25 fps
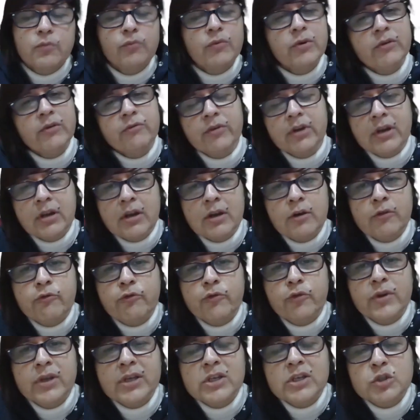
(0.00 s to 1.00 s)
We were
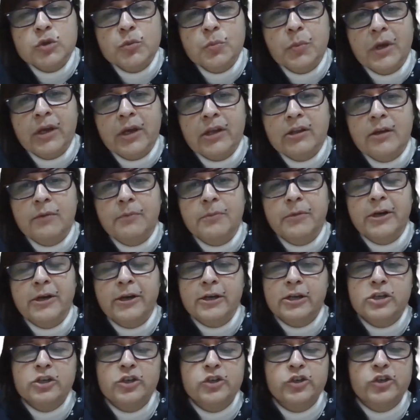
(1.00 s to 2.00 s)
influenced by the
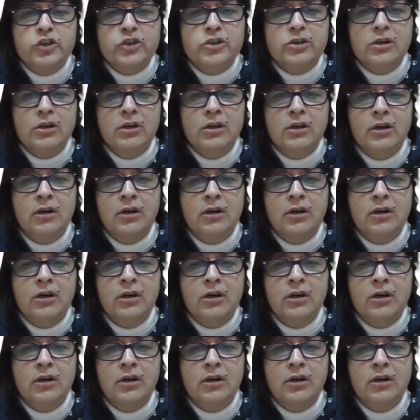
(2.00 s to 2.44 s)
British